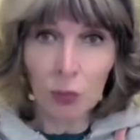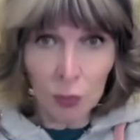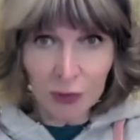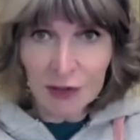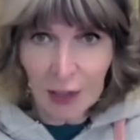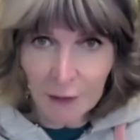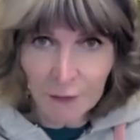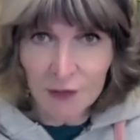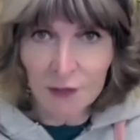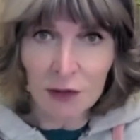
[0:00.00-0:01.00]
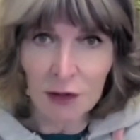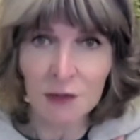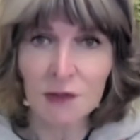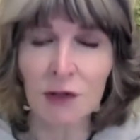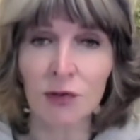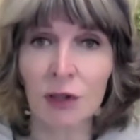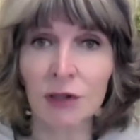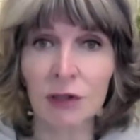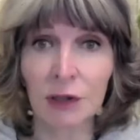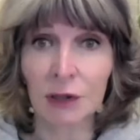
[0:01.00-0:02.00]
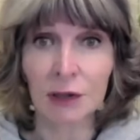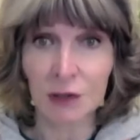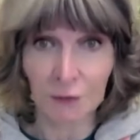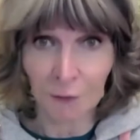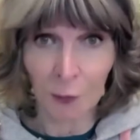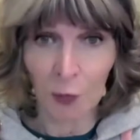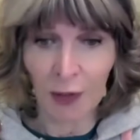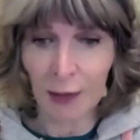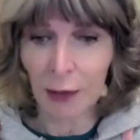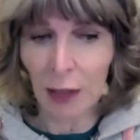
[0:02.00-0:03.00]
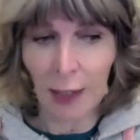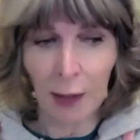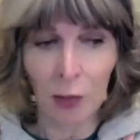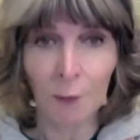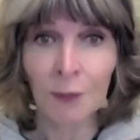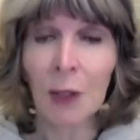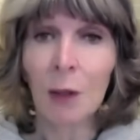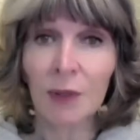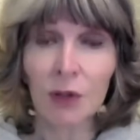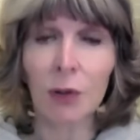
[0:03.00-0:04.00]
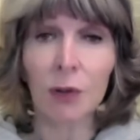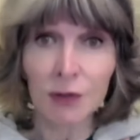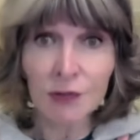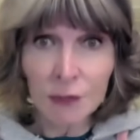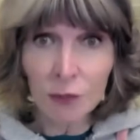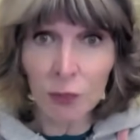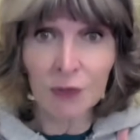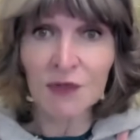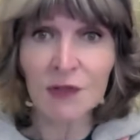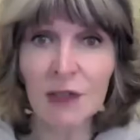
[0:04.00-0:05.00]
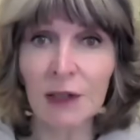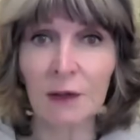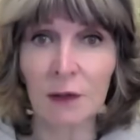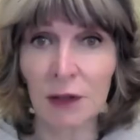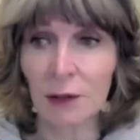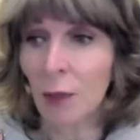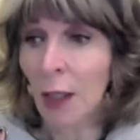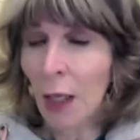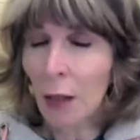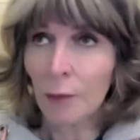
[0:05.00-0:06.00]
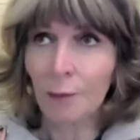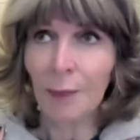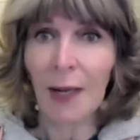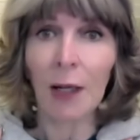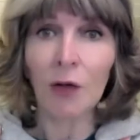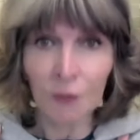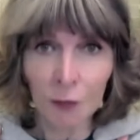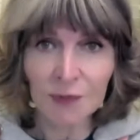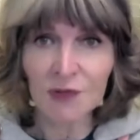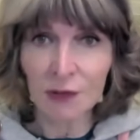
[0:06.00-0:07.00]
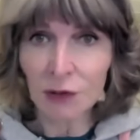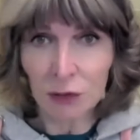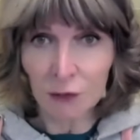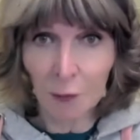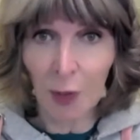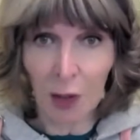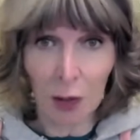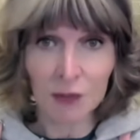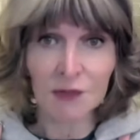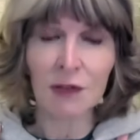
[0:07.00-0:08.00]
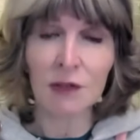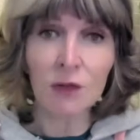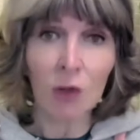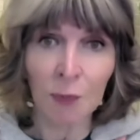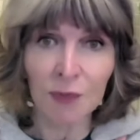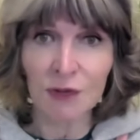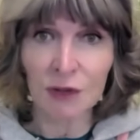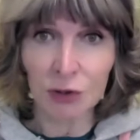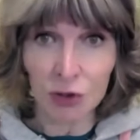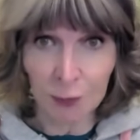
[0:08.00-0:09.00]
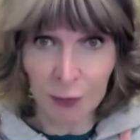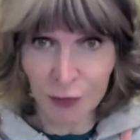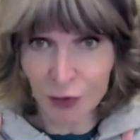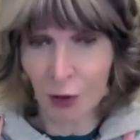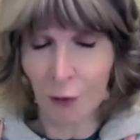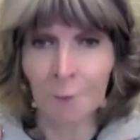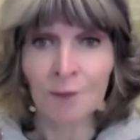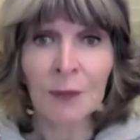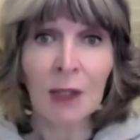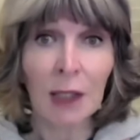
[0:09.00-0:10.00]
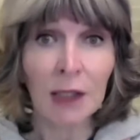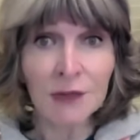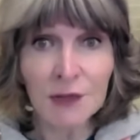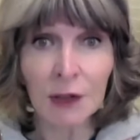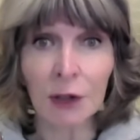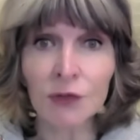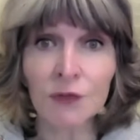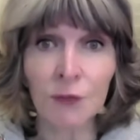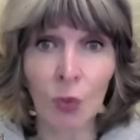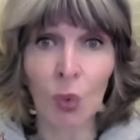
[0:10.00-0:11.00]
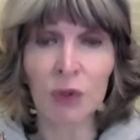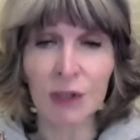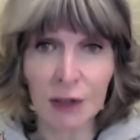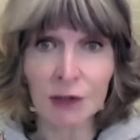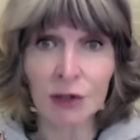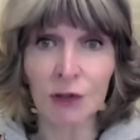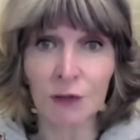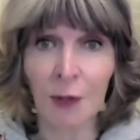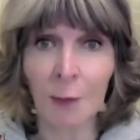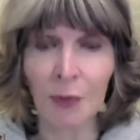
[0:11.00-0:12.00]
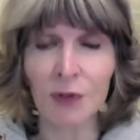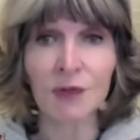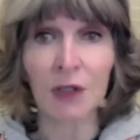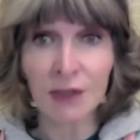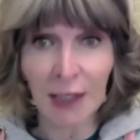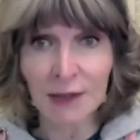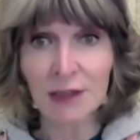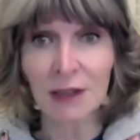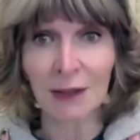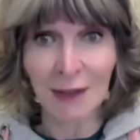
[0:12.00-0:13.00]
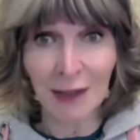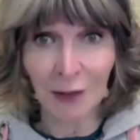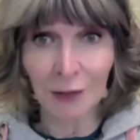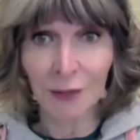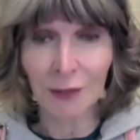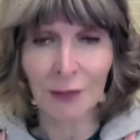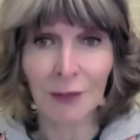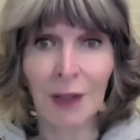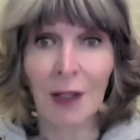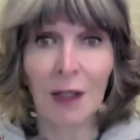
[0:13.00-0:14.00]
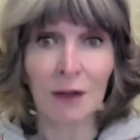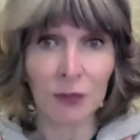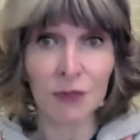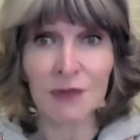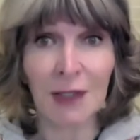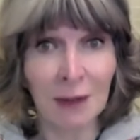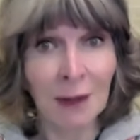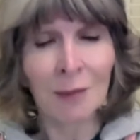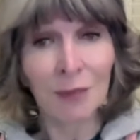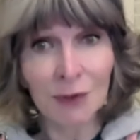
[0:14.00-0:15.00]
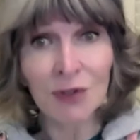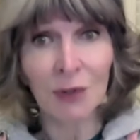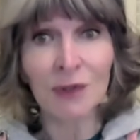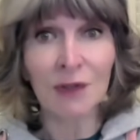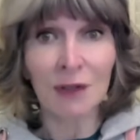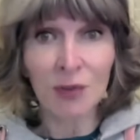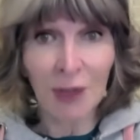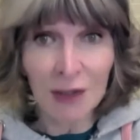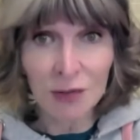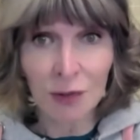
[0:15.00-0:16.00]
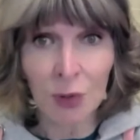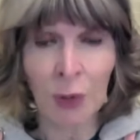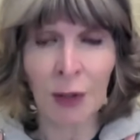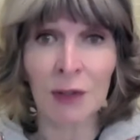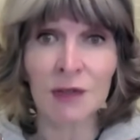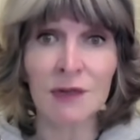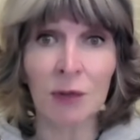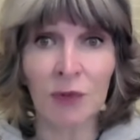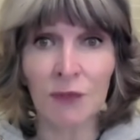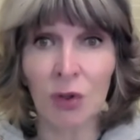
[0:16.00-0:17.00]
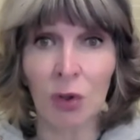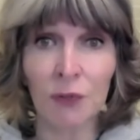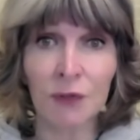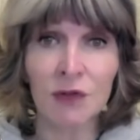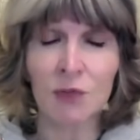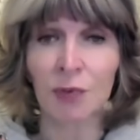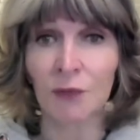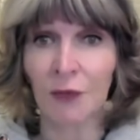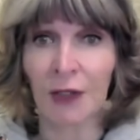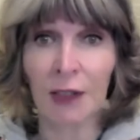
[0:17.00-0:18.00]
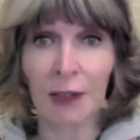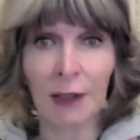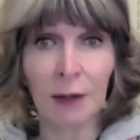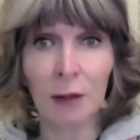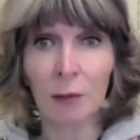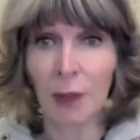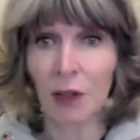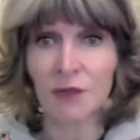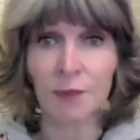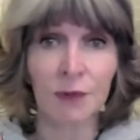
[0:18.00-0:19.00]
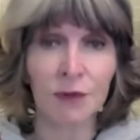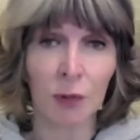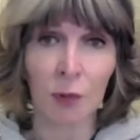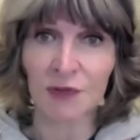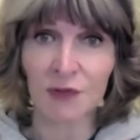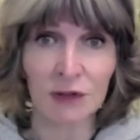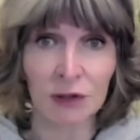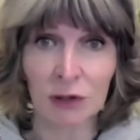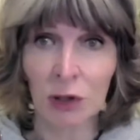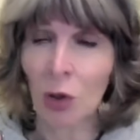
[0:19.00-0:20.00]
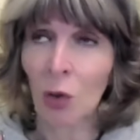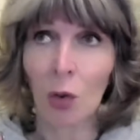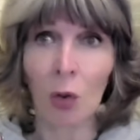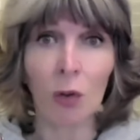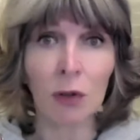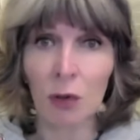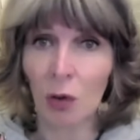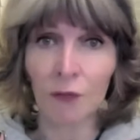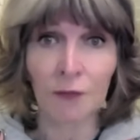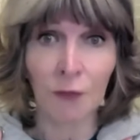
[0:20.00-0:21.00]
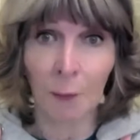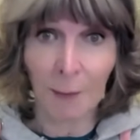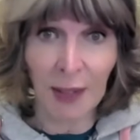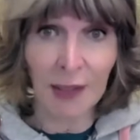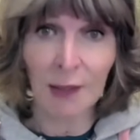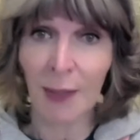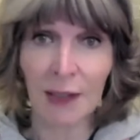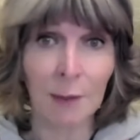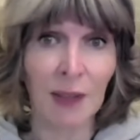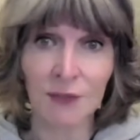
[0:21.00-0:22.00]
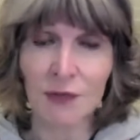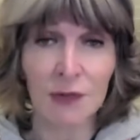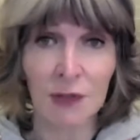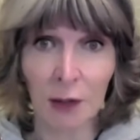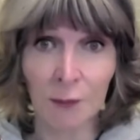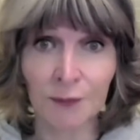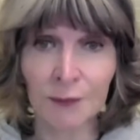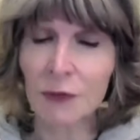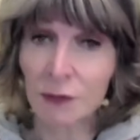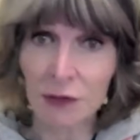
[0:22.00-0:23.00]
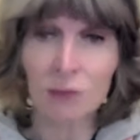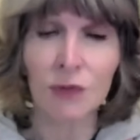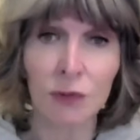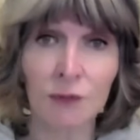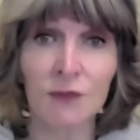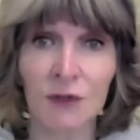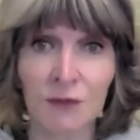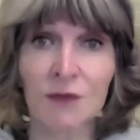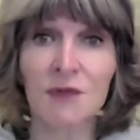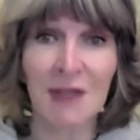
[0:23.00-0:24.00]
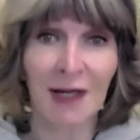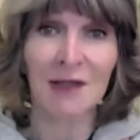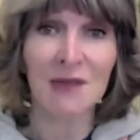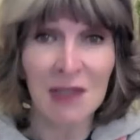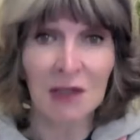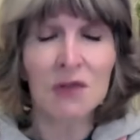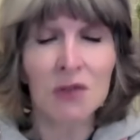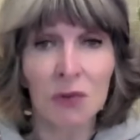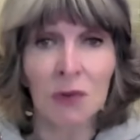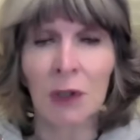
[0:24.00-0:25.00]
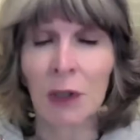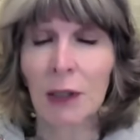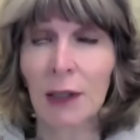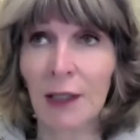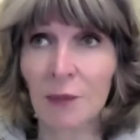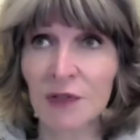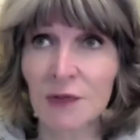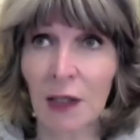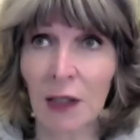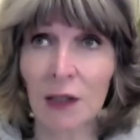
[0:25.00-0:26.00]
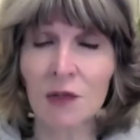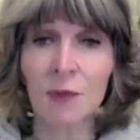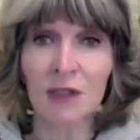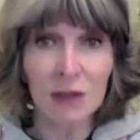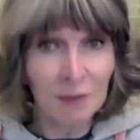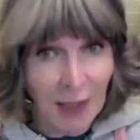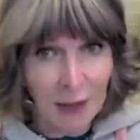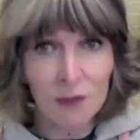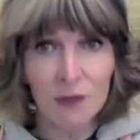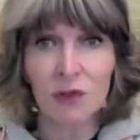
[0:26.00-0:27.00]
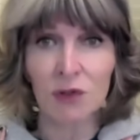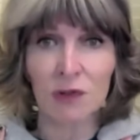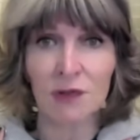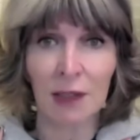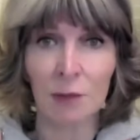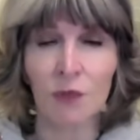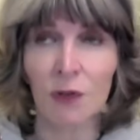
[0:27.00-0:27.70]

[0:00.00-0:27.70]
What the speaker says: we take this into consideration in a different way now, because we've seen the powerful position of Mars in its opposition to Pluto. And as it goes forward into November, it's going to enter Leo. And of course, then Pluto is going to enter Aquarius. So we've got this prevailing Mars-Pluto opposition on and off for many, many months now, in sort of different signs, next door neighbor signs. But it amounts to the same